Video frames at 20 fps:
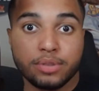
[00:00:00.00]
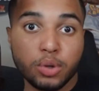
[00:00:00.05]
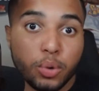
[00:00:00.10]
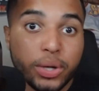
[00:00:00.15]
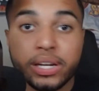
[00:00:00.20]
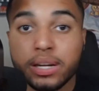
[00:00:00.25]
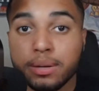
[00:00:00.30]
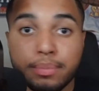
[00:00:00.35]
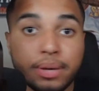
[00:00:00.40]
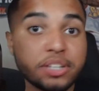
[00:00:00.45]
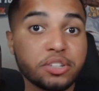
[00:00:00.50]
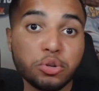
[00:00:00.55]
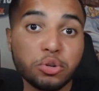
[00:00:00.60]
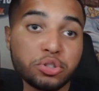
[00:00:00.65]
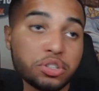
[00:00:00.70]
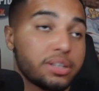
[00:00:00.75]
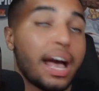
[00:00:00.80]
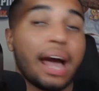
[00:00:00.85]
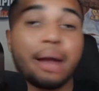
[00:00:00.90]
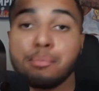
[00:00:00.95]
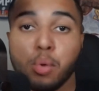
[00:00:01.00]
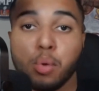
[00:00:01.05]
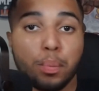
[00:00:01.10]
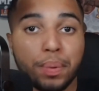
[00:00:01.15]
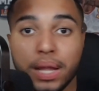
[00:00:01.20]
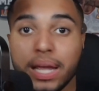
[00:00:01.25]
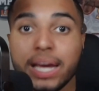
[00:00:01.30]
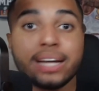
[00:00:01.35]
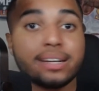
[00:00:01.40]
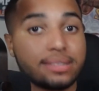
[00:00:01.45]
Quinion Mitchell just had more
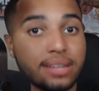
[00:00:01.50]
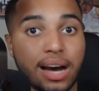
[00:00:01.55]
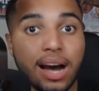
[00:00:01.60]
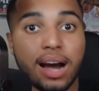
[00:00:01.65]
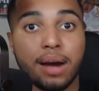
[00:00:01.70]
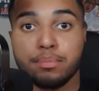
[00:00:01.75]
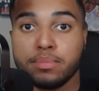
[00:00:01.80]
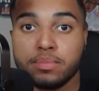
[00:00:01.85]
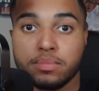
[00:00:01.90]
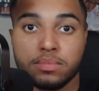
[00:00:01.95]
playing time.